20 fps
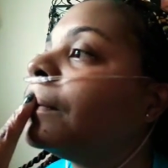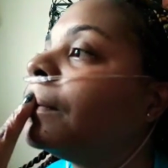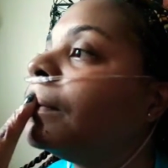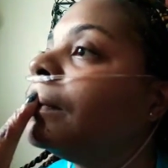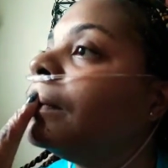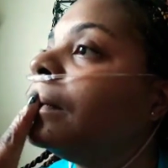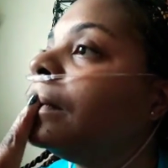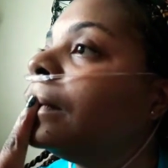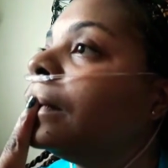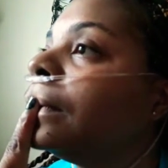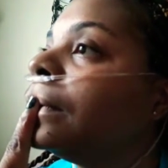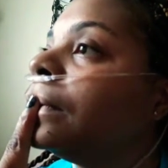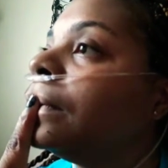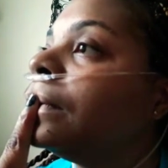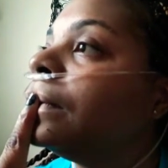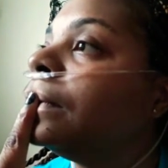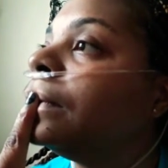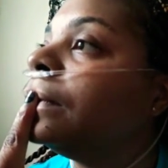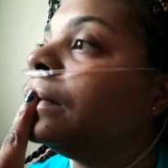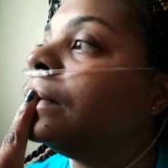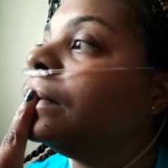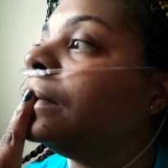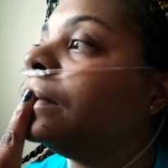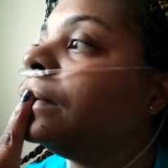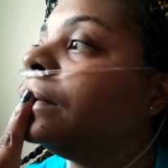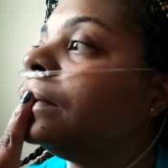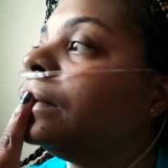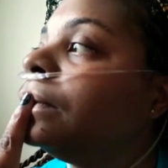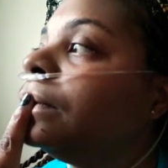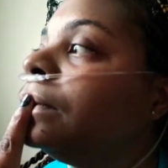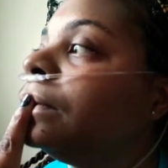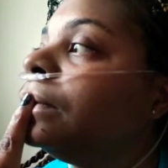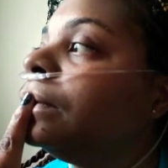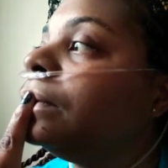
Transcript: Nothing is said.